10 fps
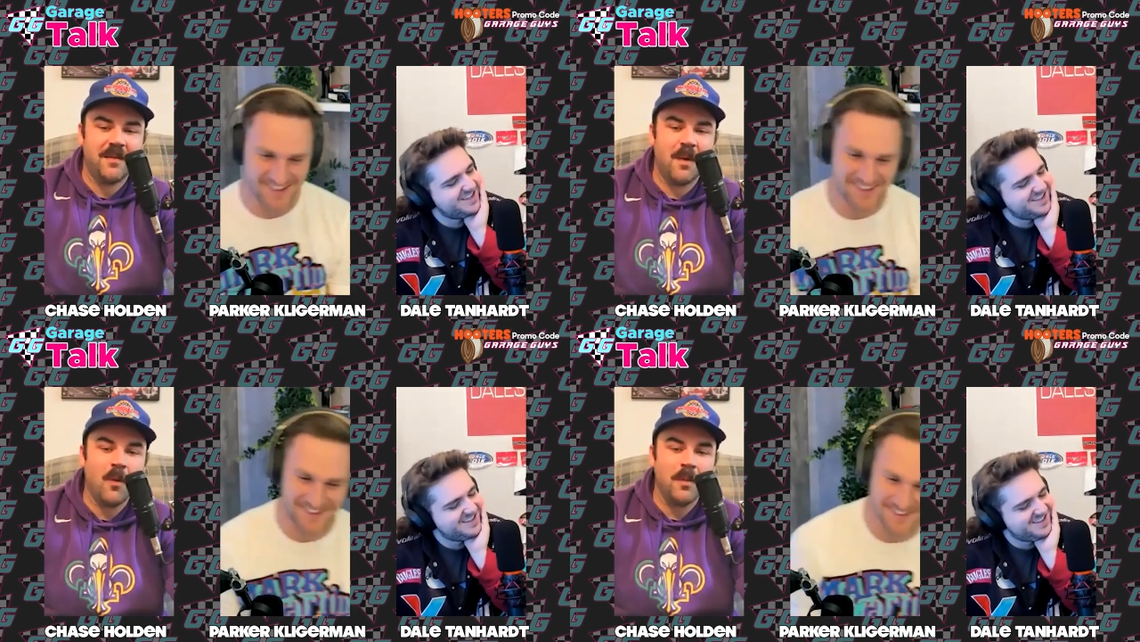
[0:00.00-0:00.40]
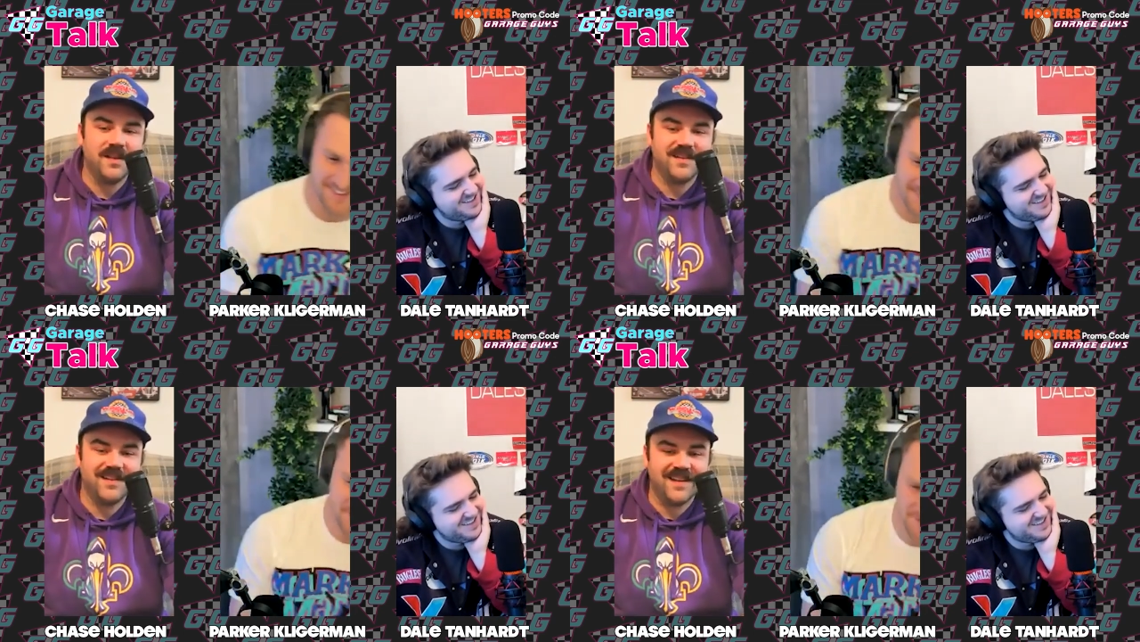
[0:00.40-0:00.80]

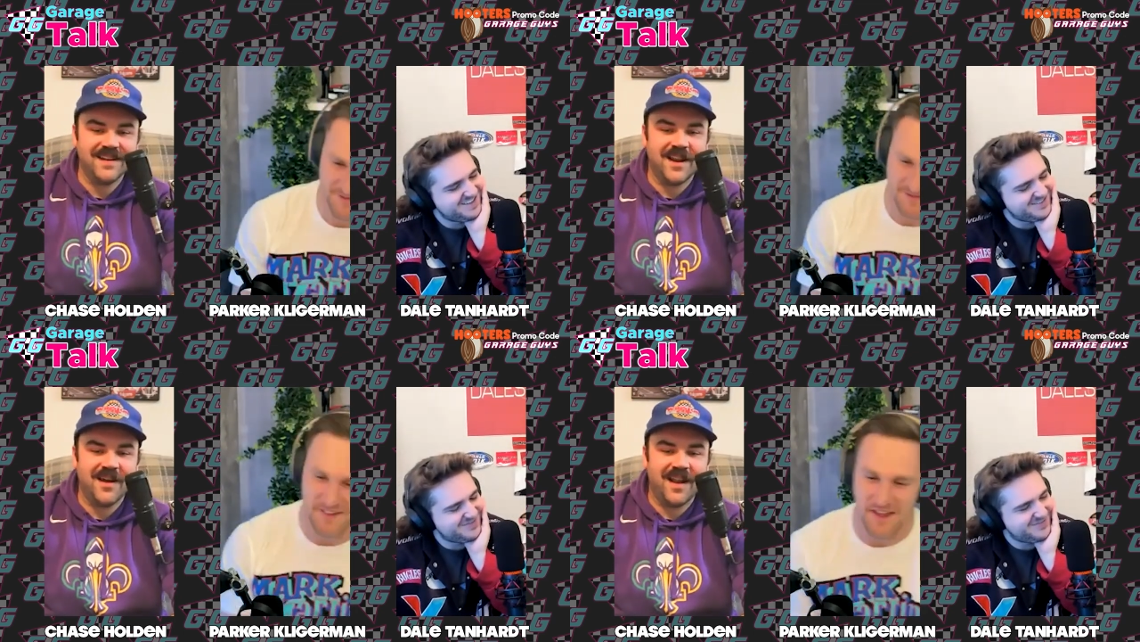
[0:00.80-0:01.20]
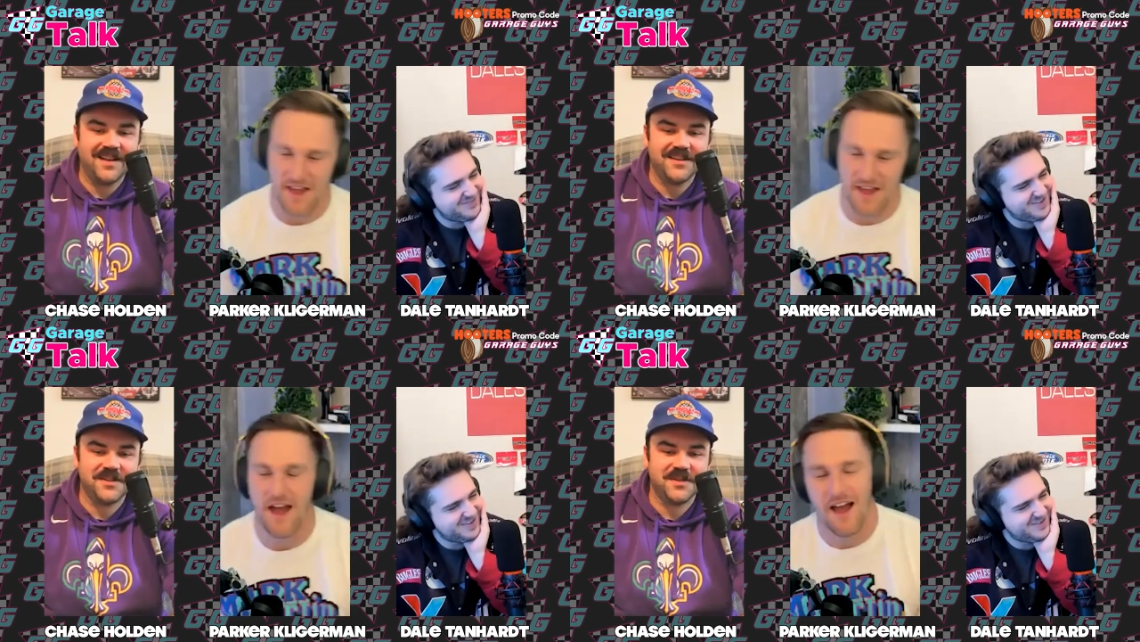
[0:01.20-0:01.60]
Speaker 1: moment. And you know, I
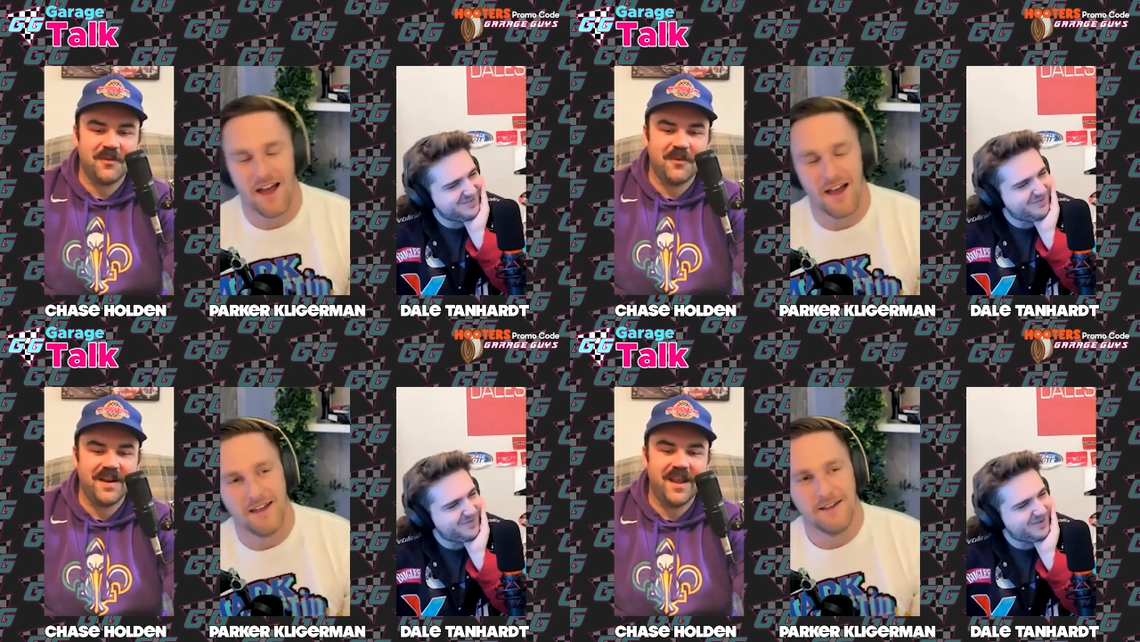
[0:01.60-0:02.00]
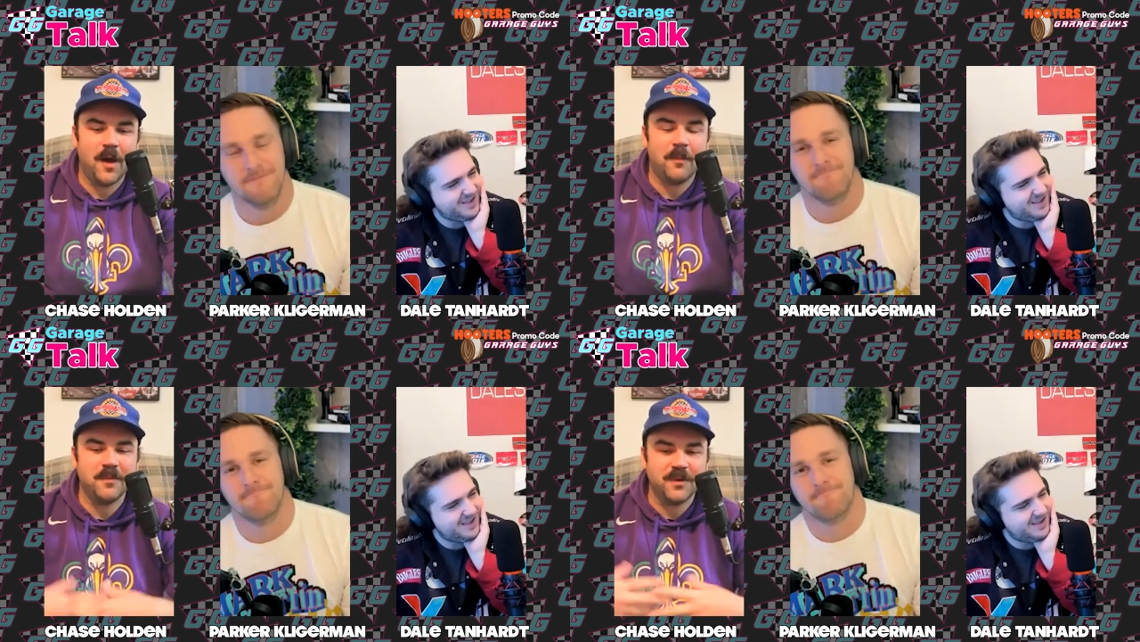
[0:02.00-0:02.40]
just wanted to
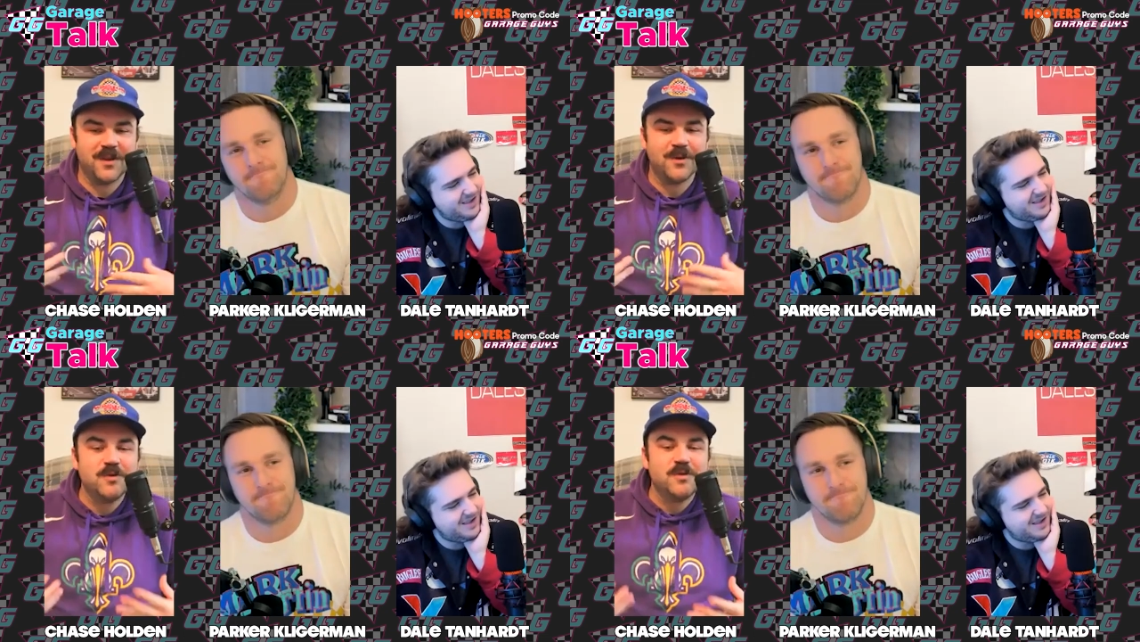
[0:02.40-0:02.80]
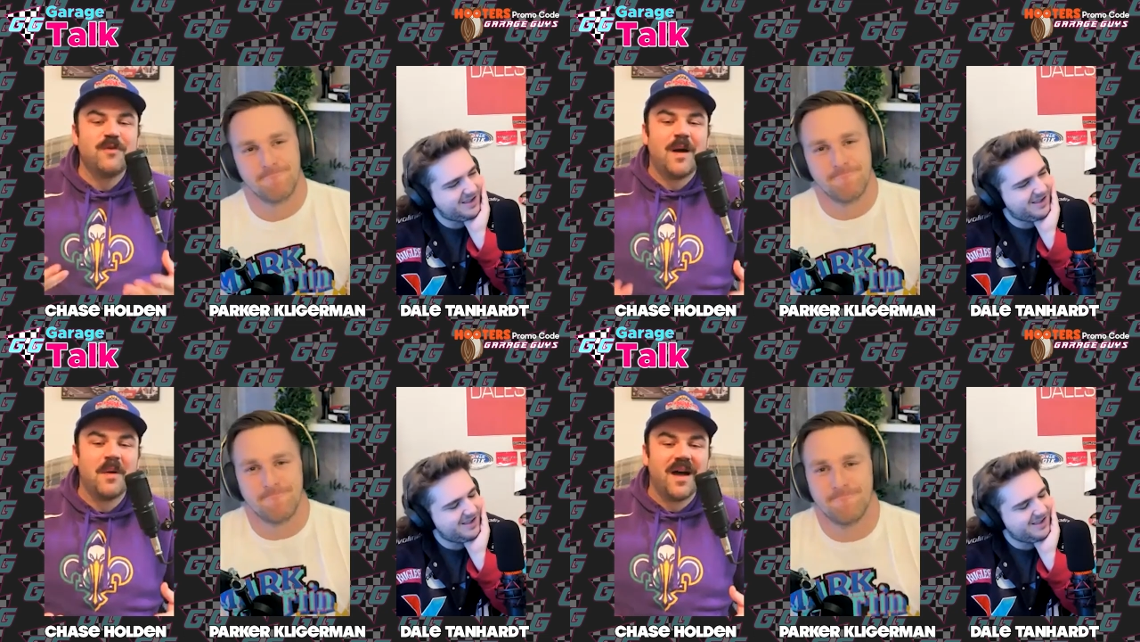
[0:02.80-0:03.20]
help him with the
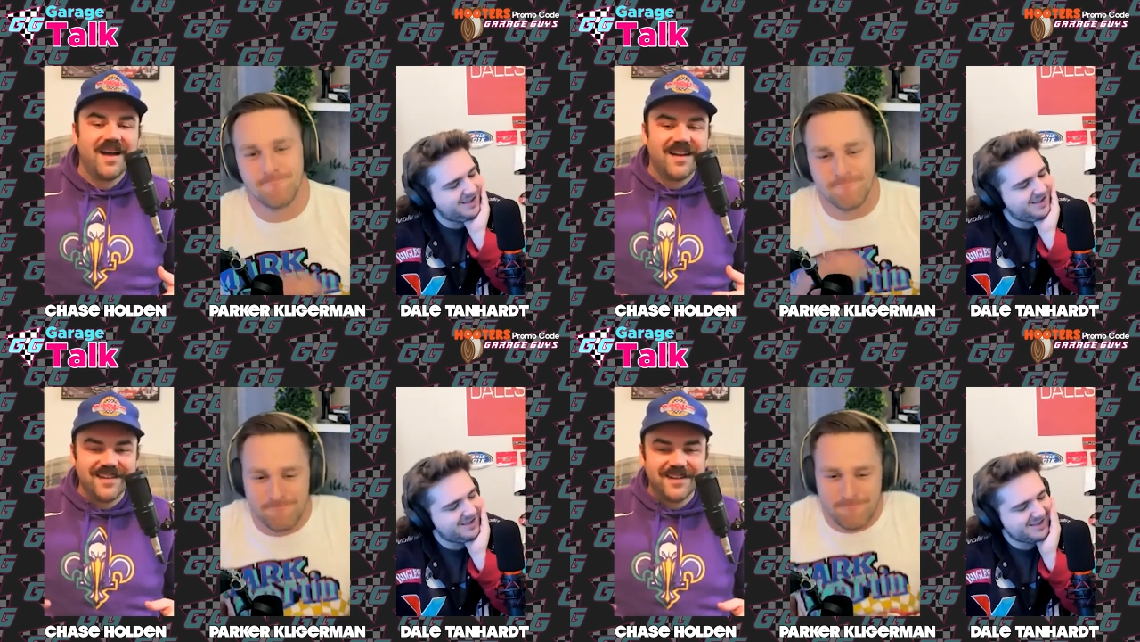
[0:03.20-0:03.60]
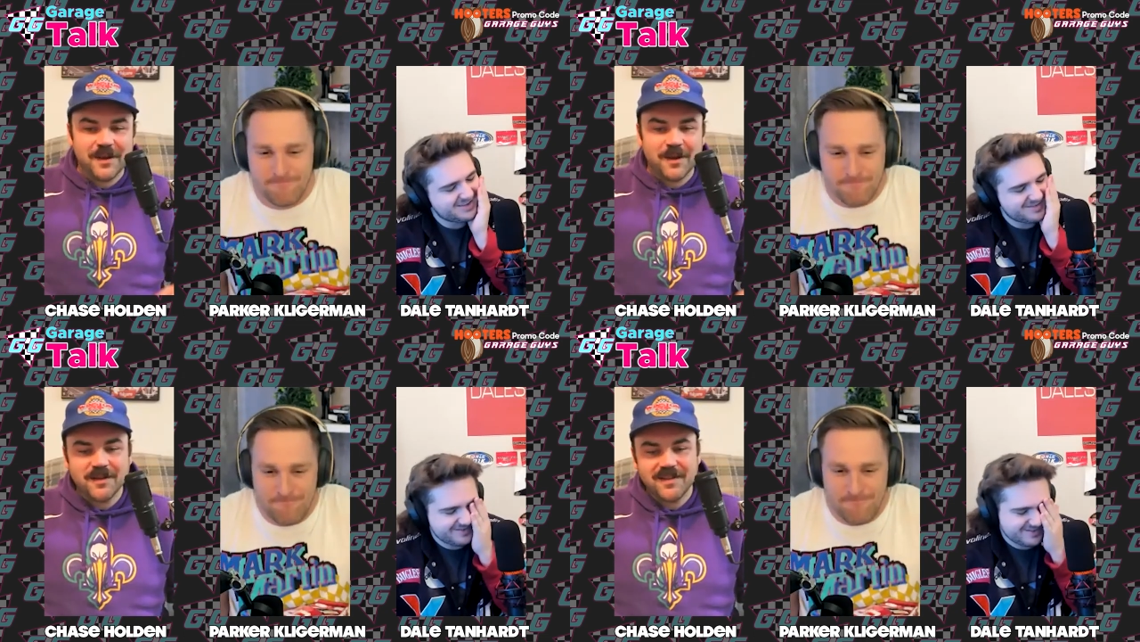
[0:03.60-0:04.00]
goosfraba, you
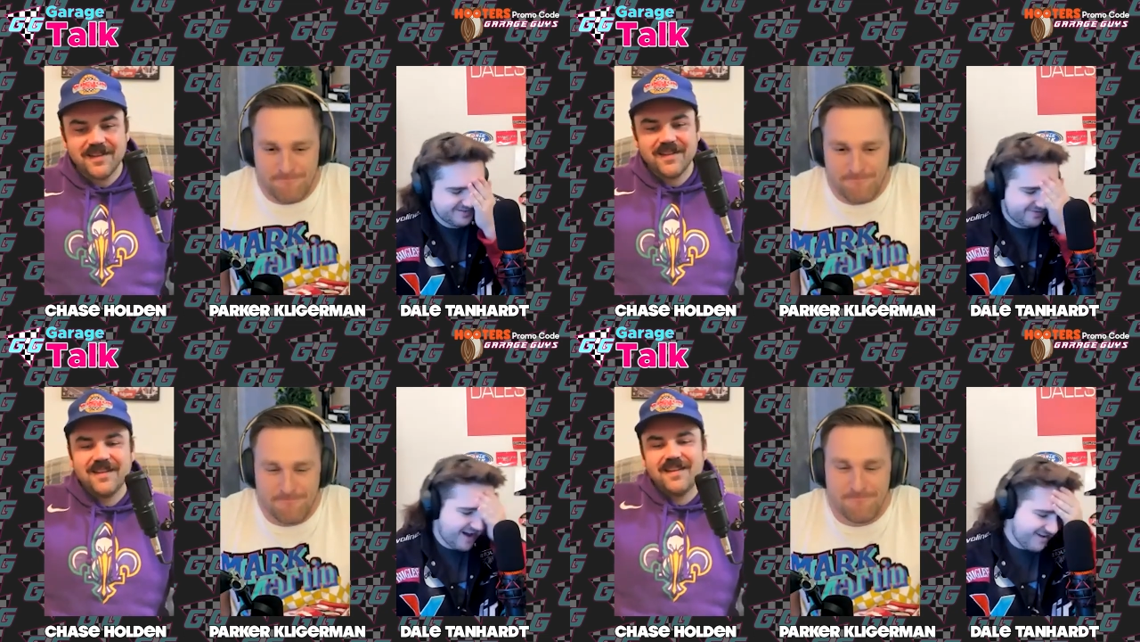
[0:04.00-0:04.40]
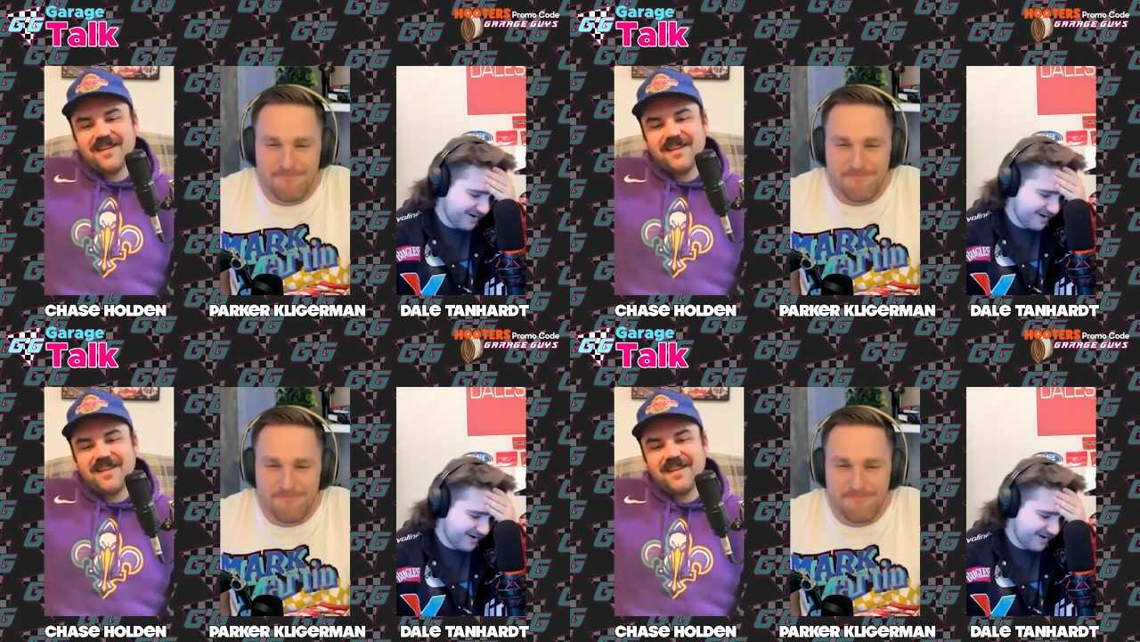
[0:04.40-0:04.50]
know. Five